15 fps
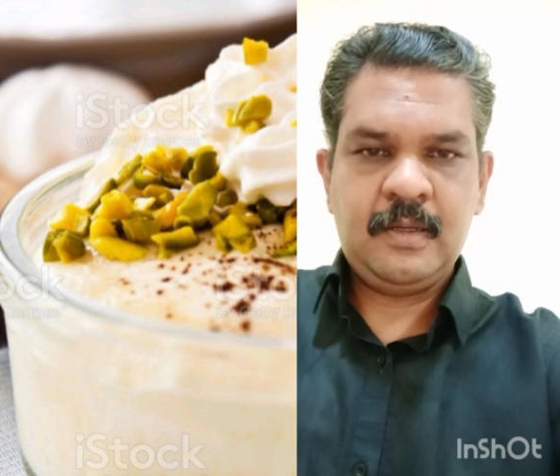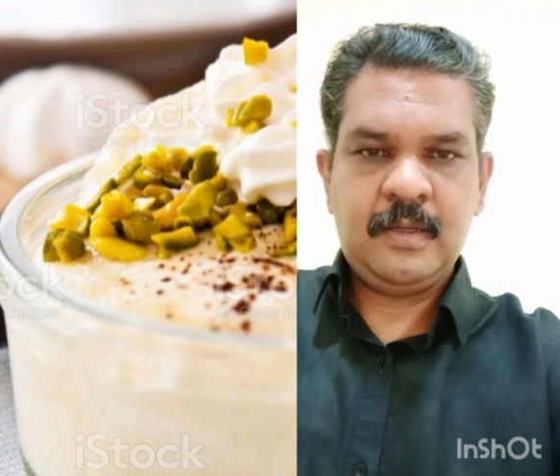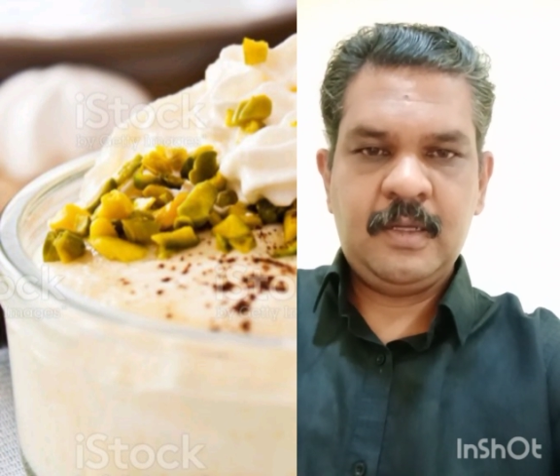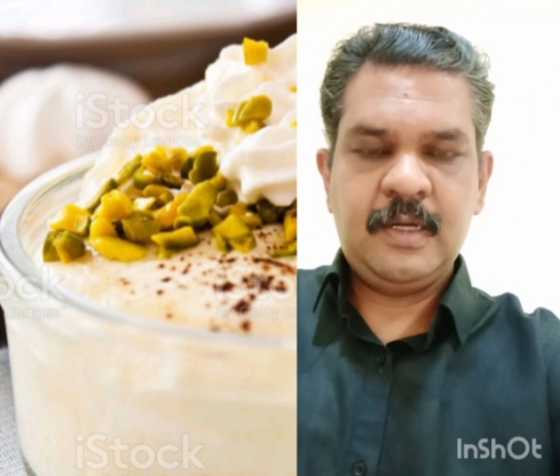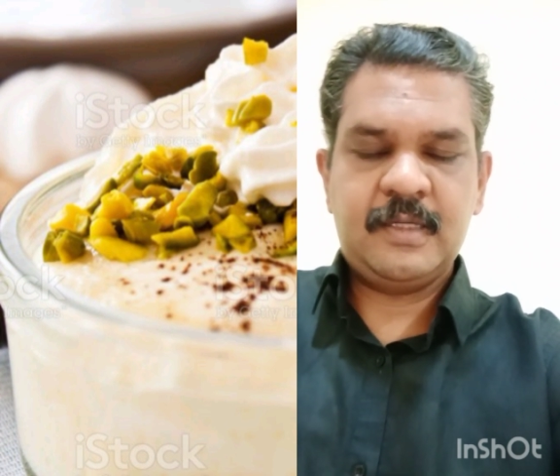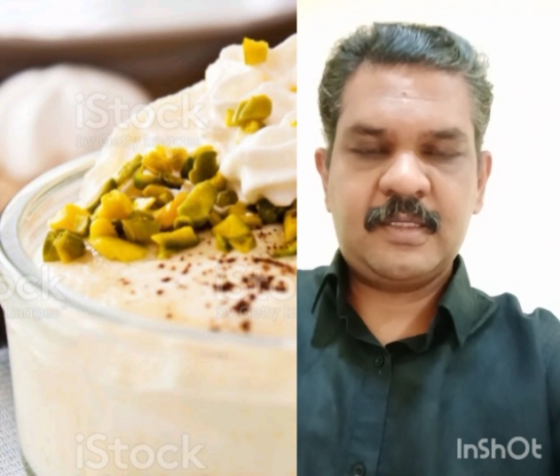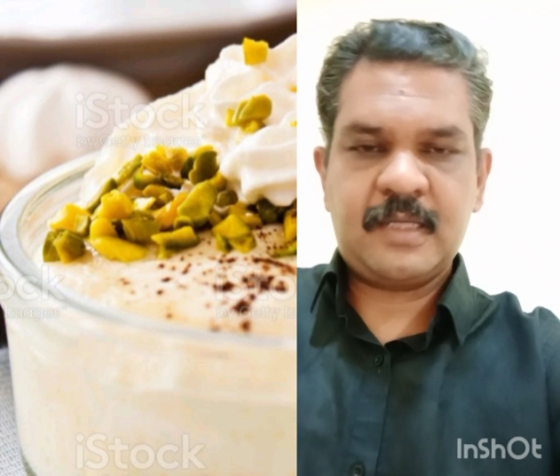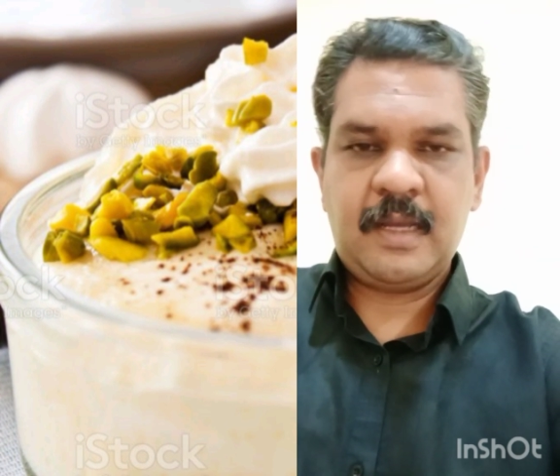
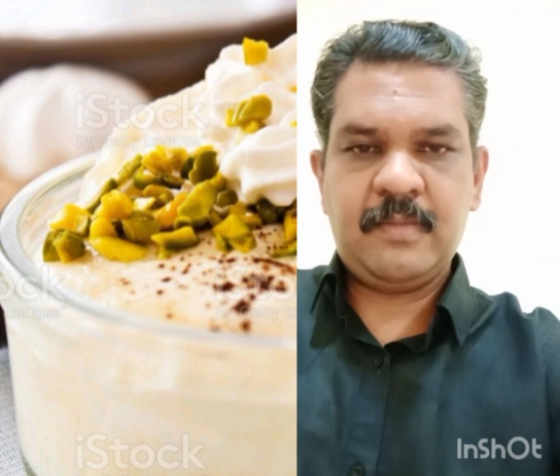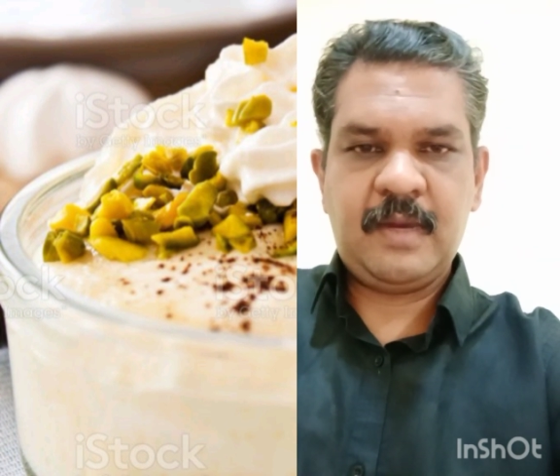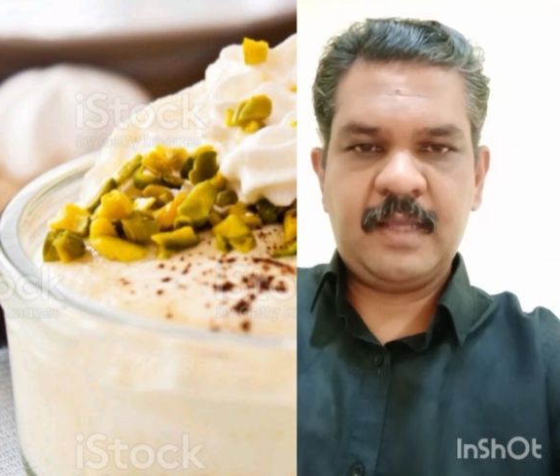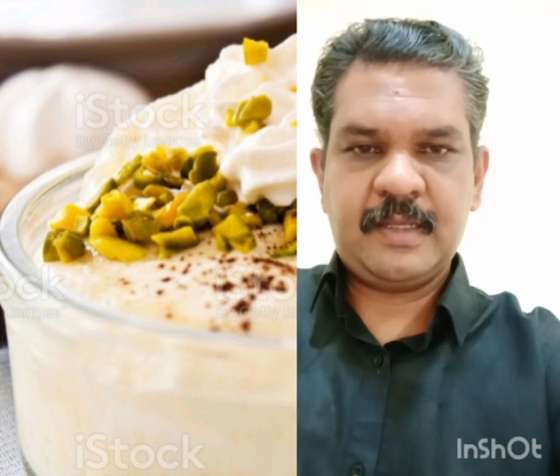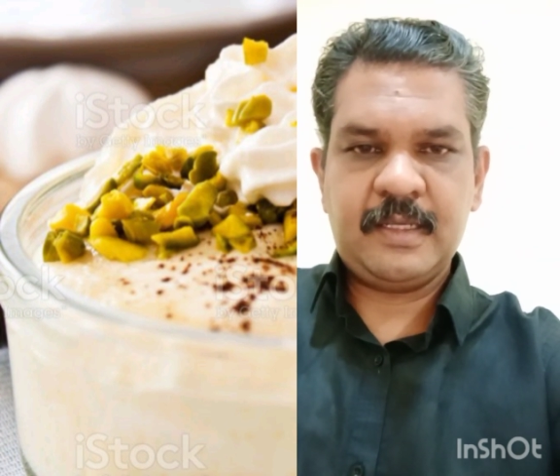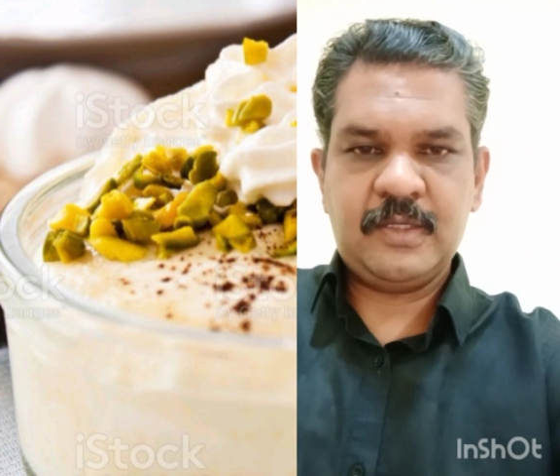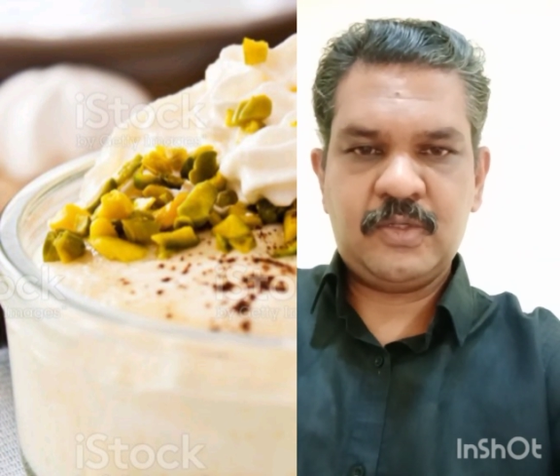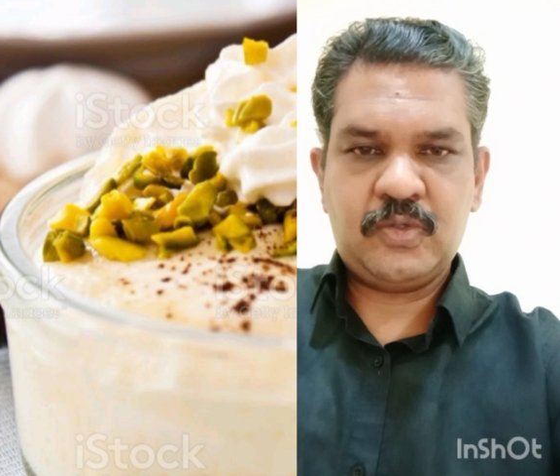It's come
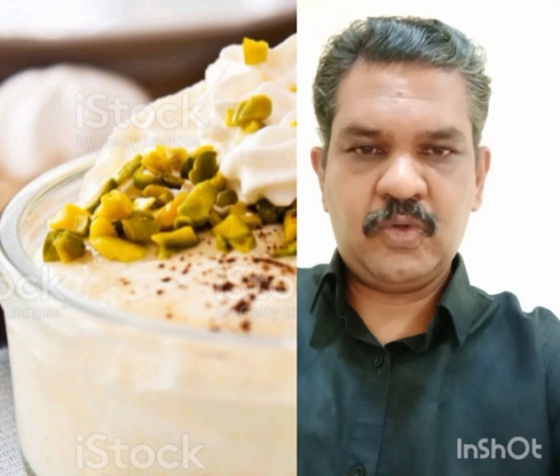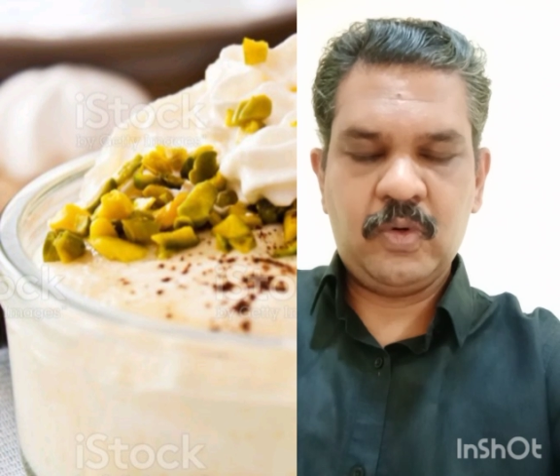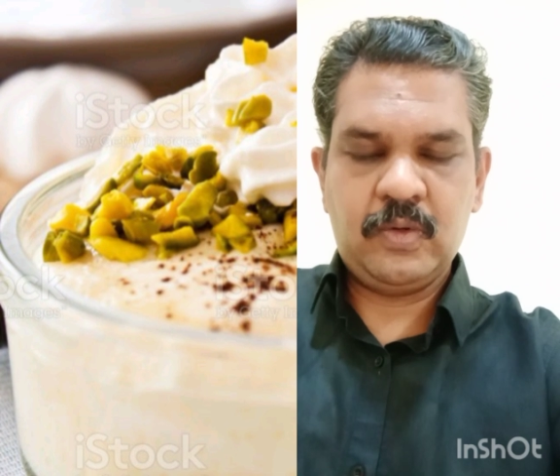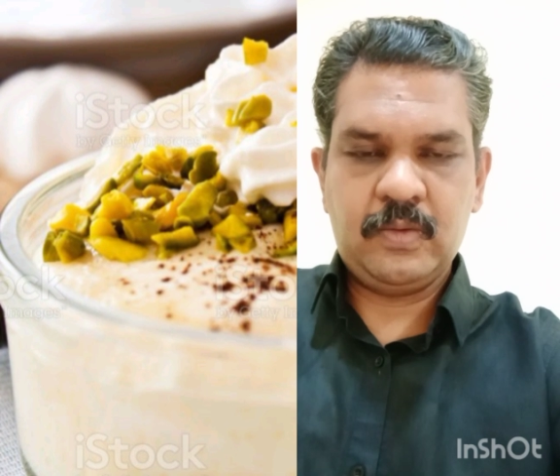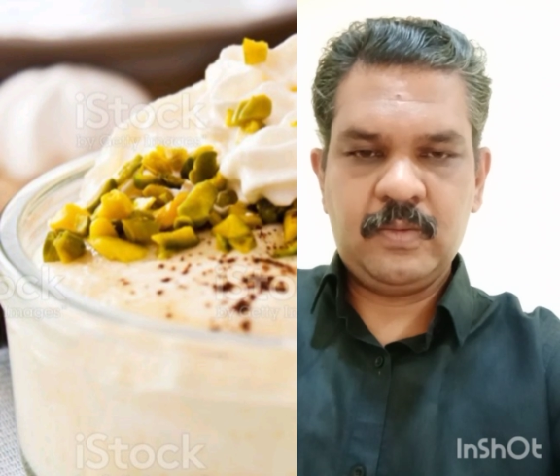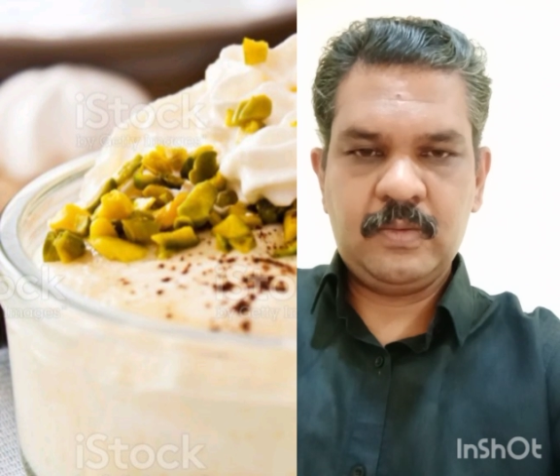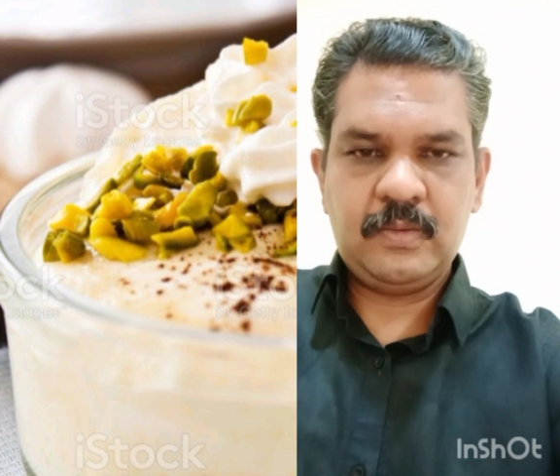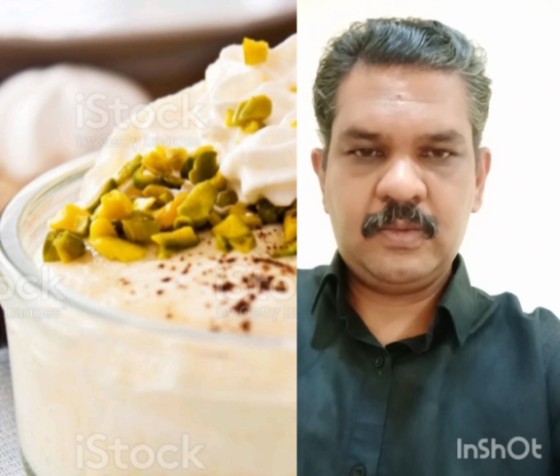like a
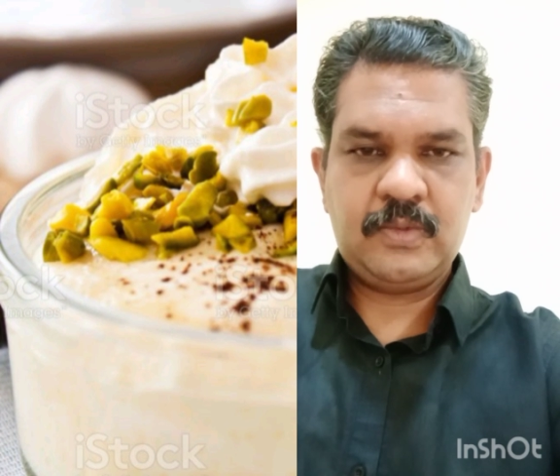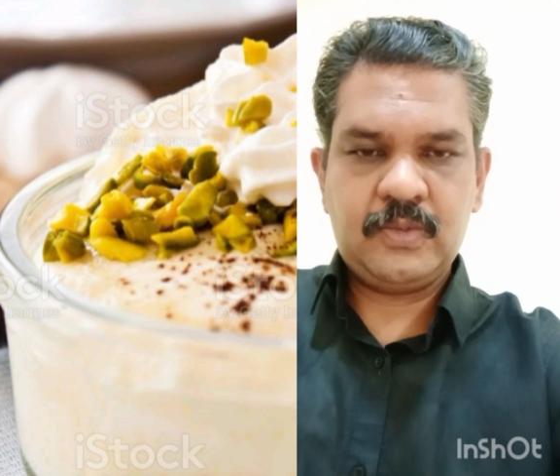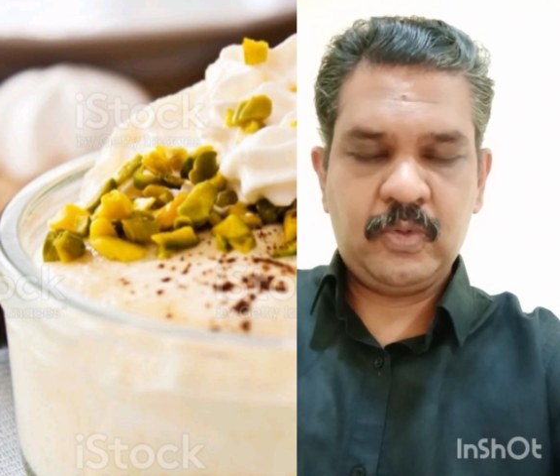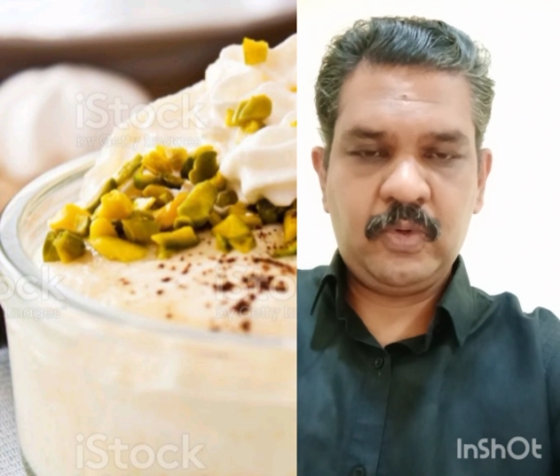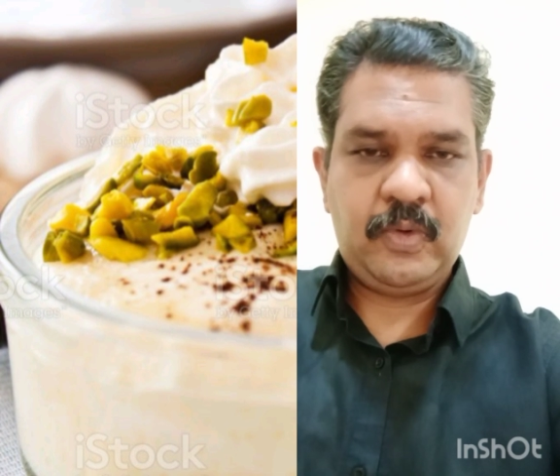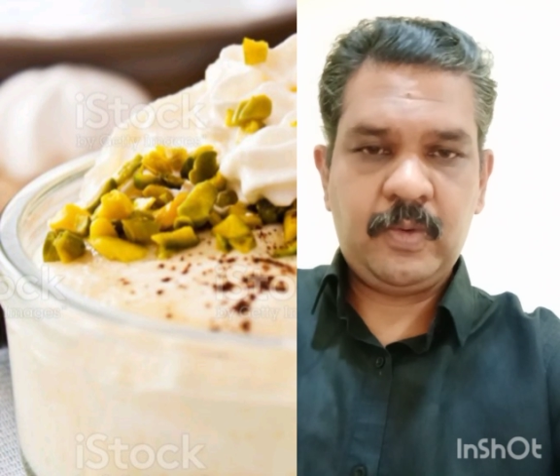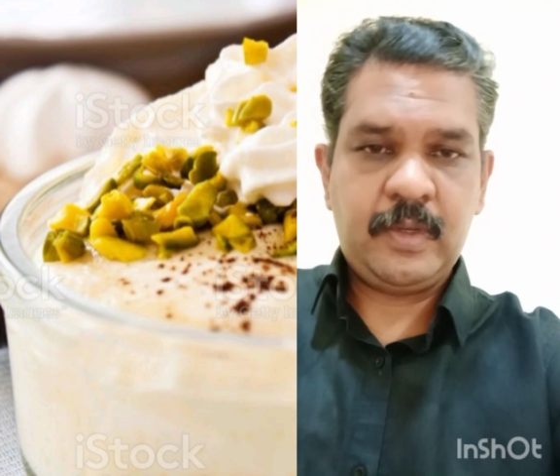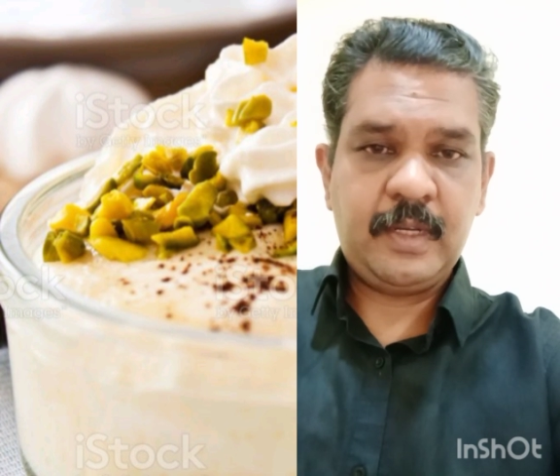stone.
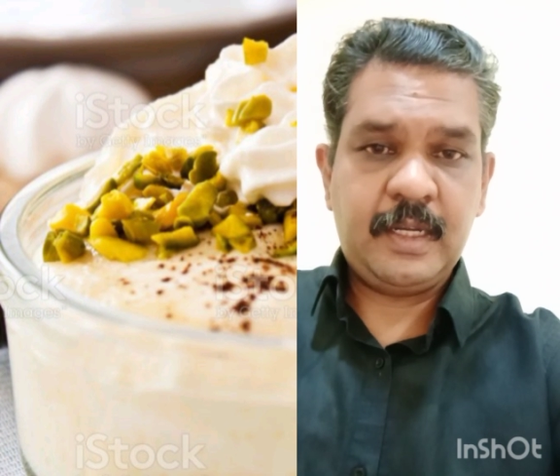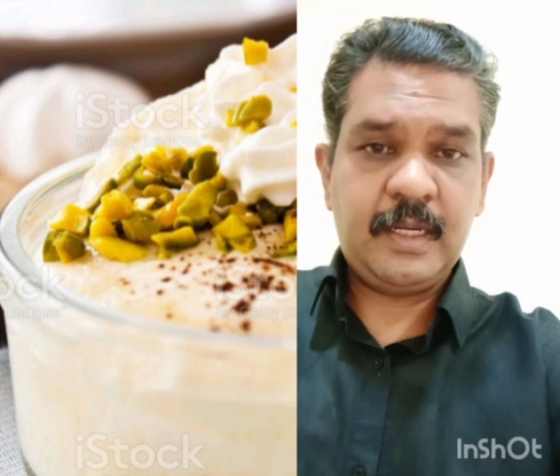So